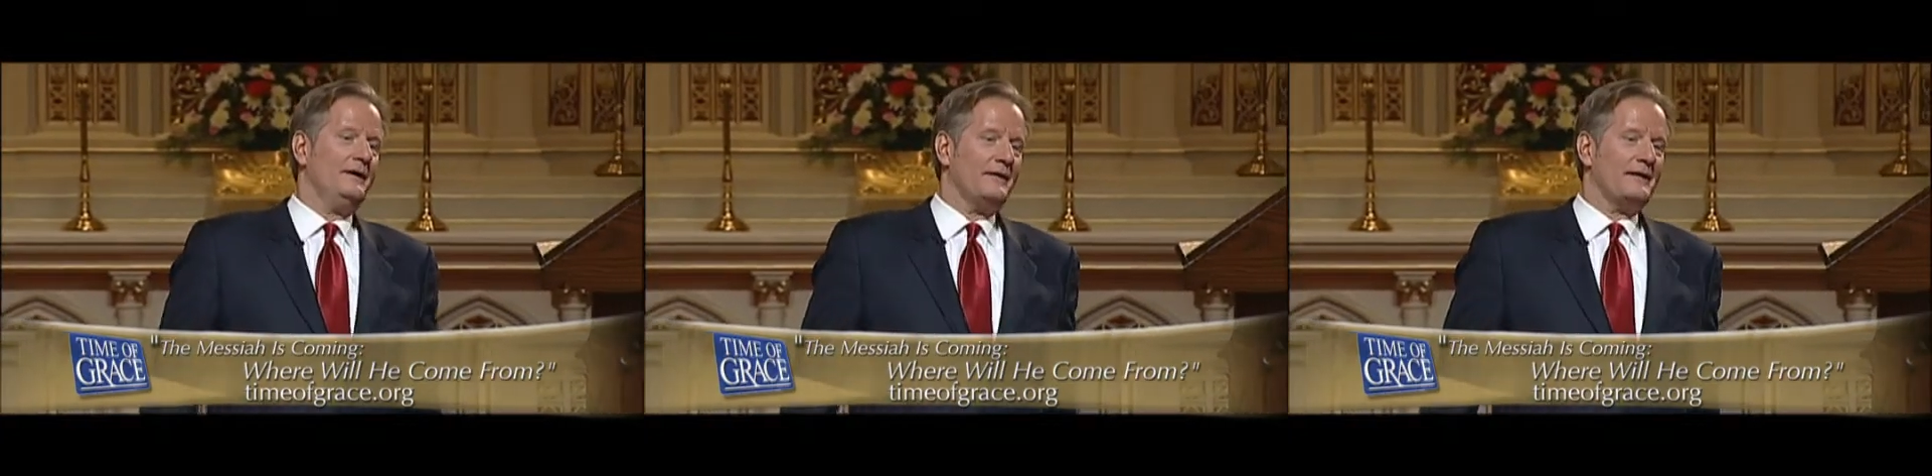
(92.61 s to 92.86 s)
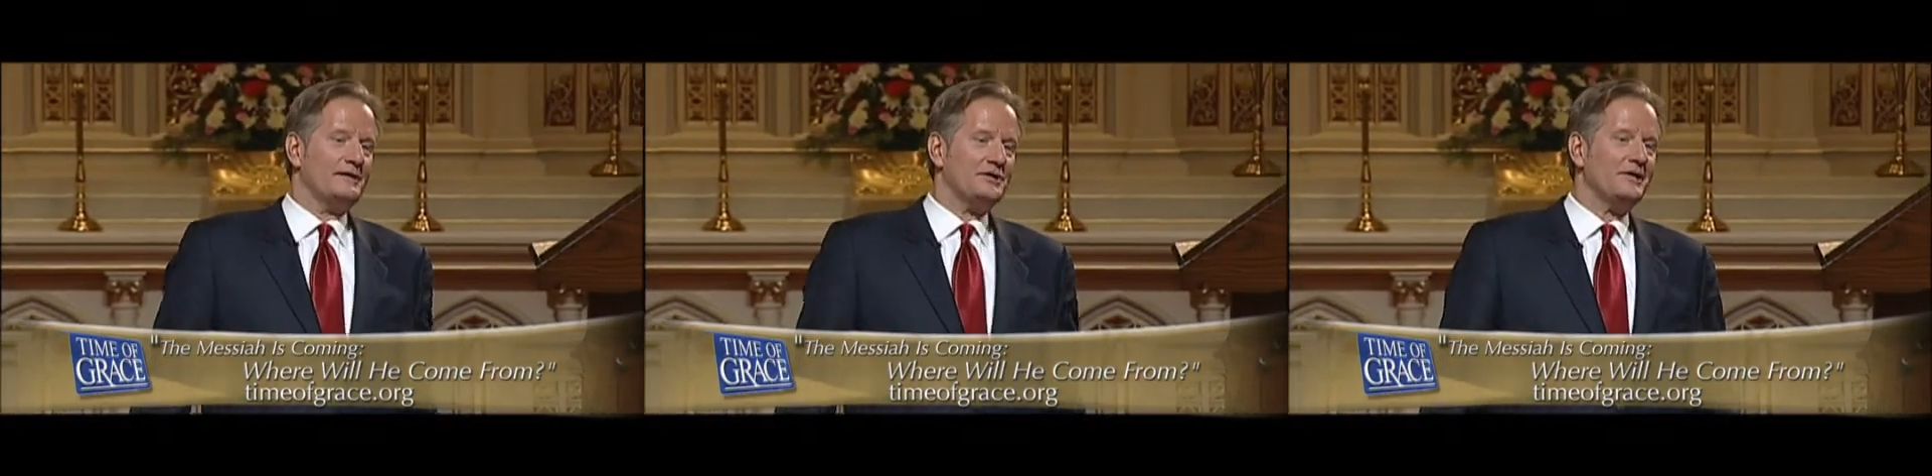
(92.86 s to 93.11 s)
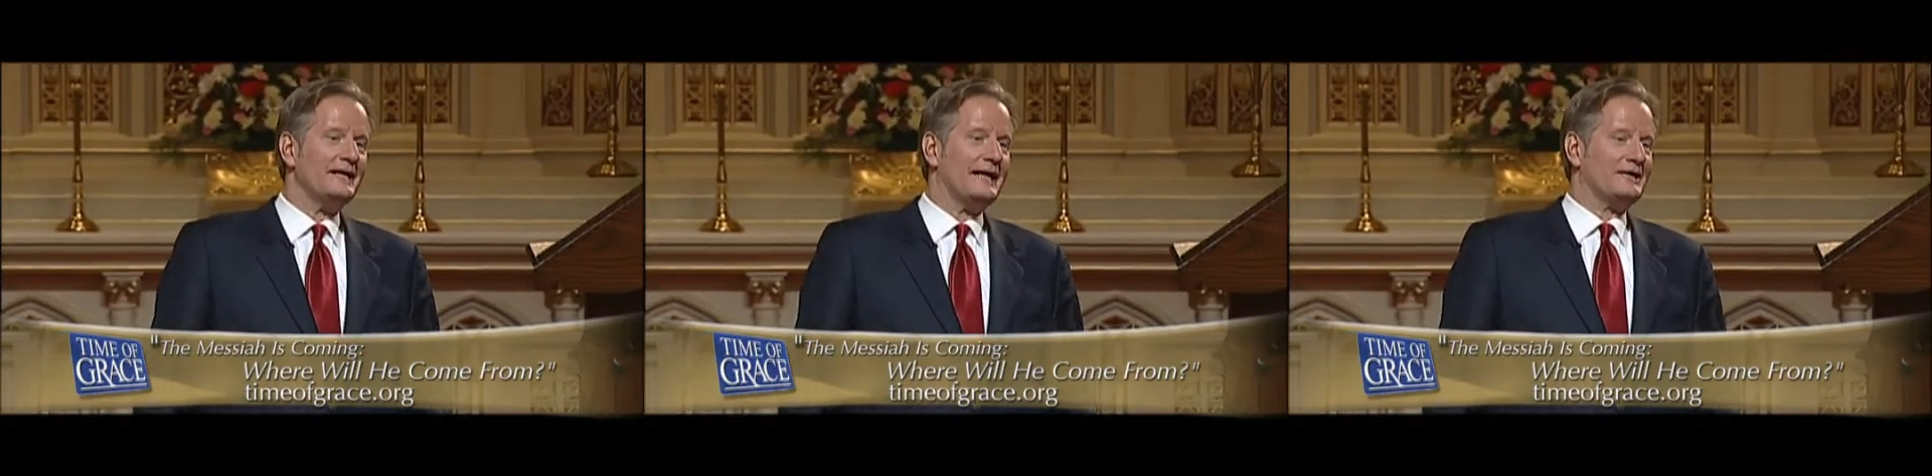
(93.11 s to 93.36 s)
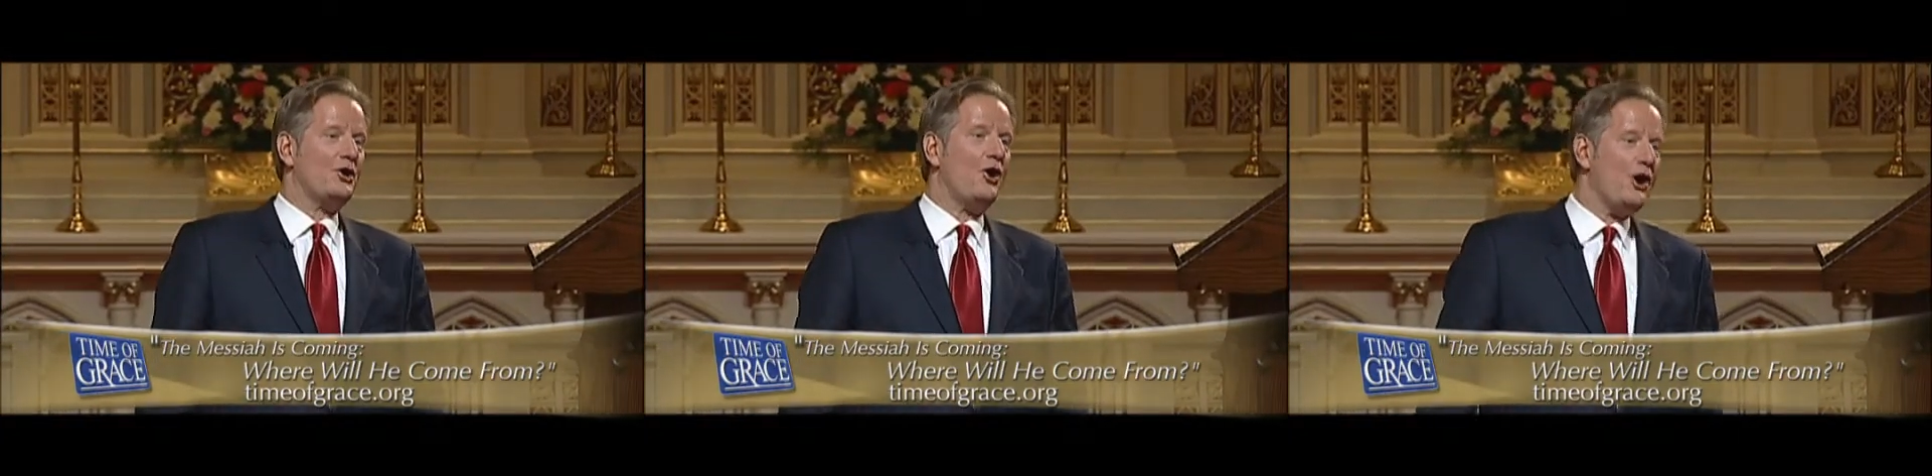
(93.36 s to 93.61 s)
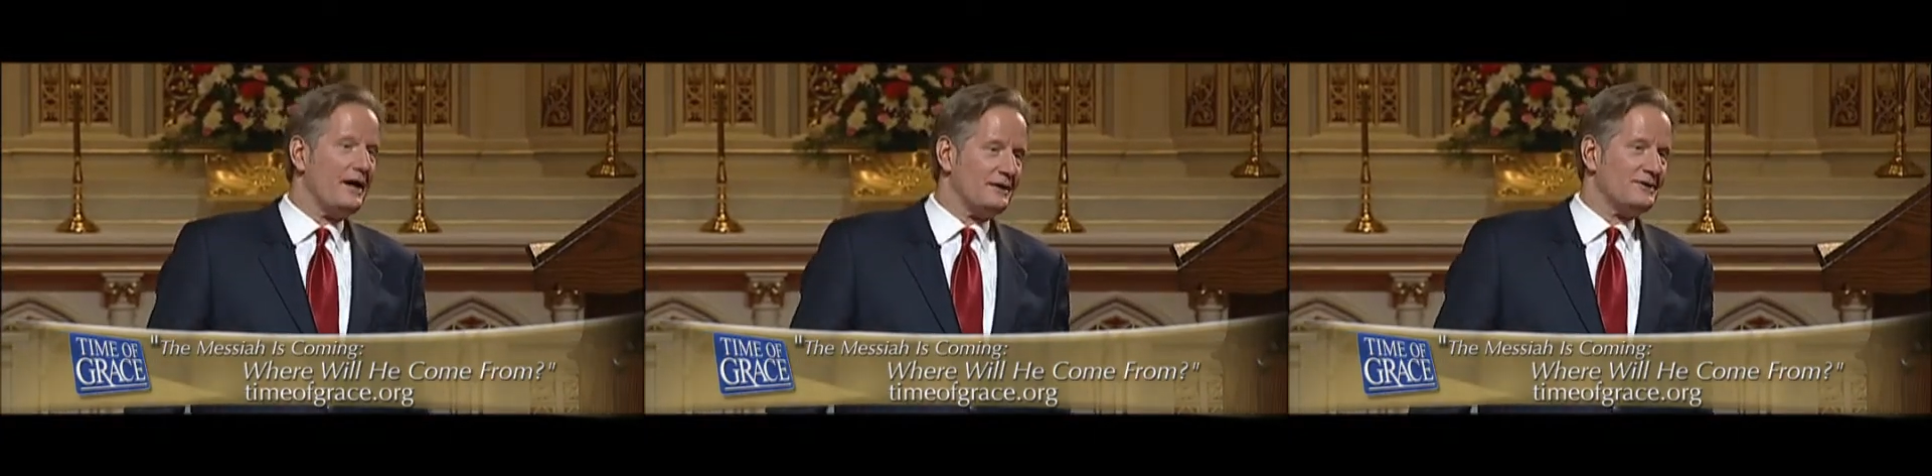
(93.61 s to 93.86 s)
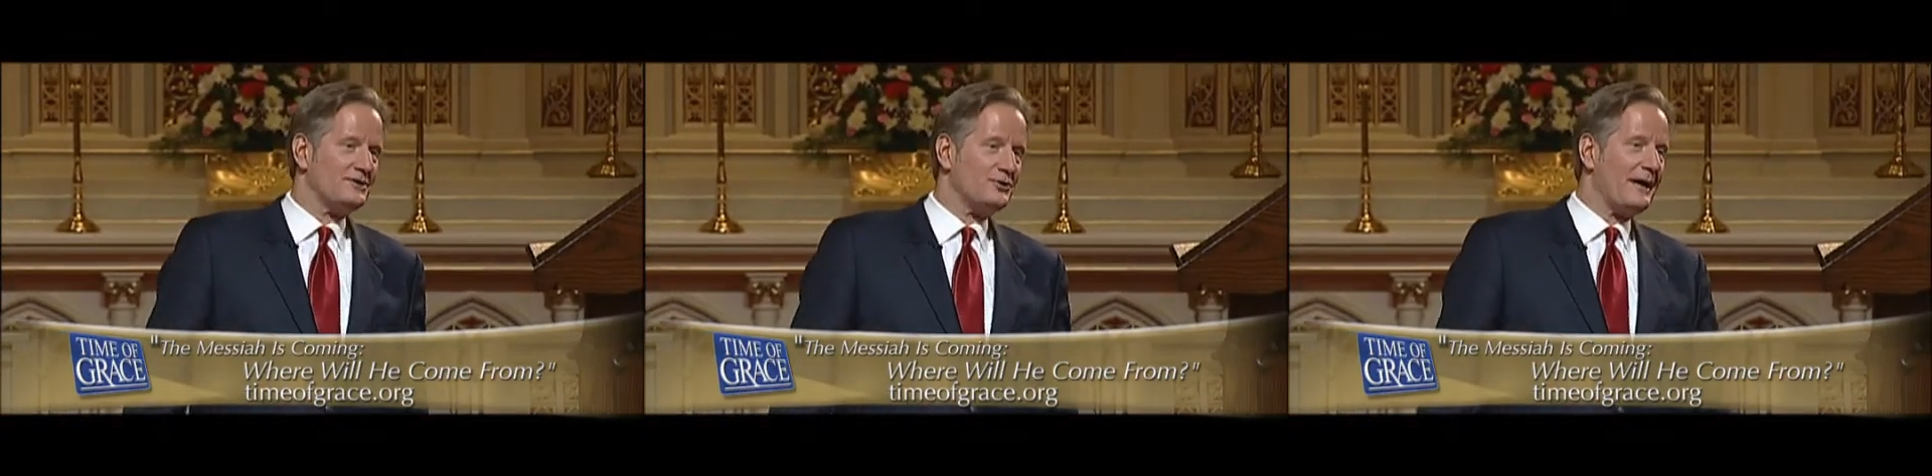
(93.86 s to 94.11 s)
that she got
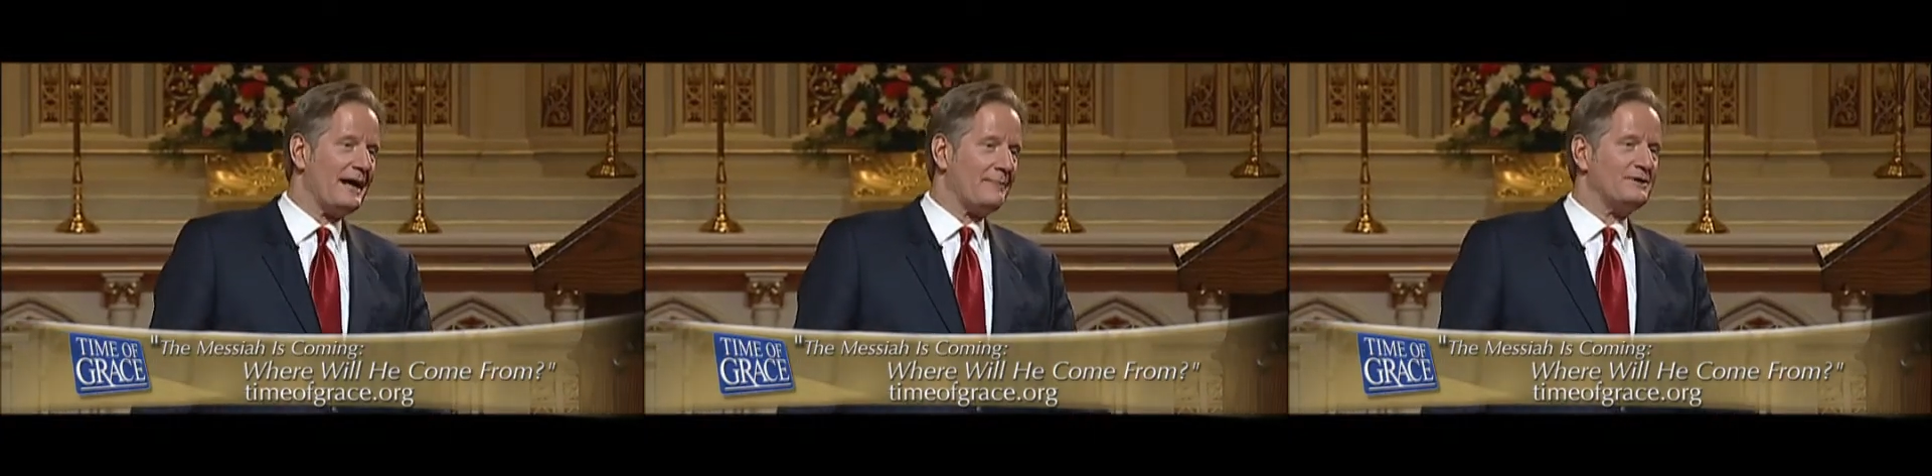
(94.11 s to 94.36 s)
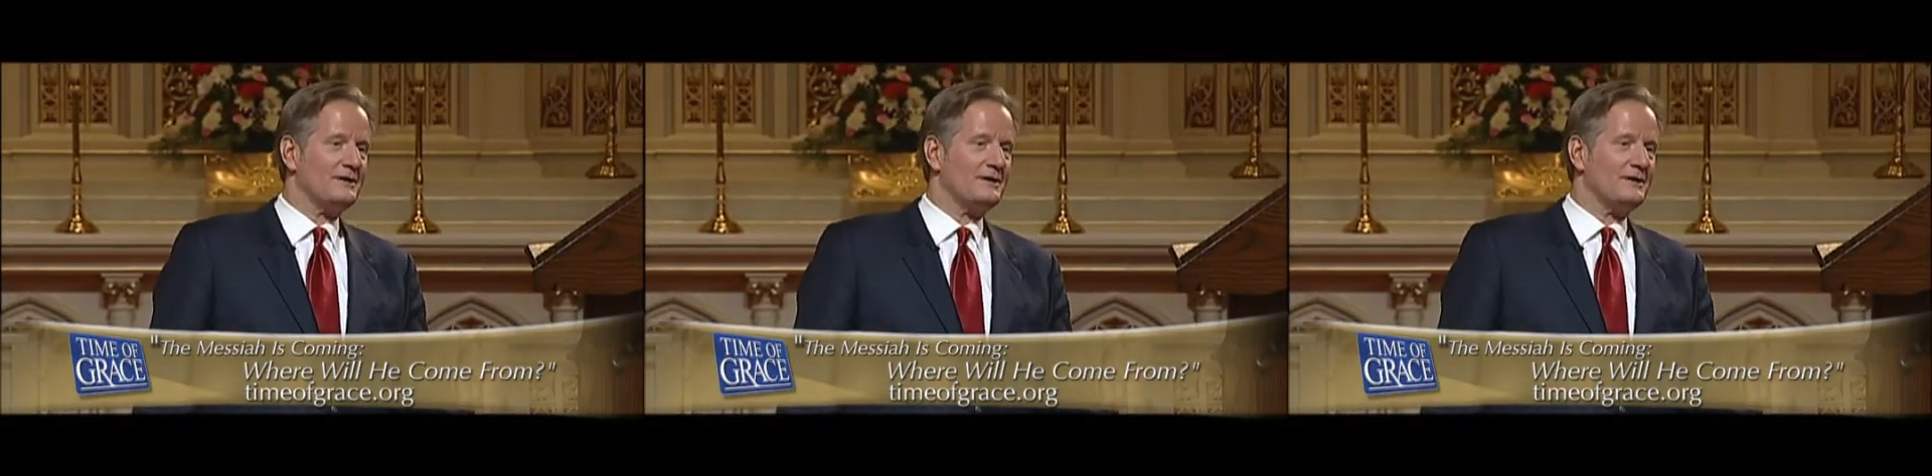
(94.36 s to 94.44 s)
caught trapped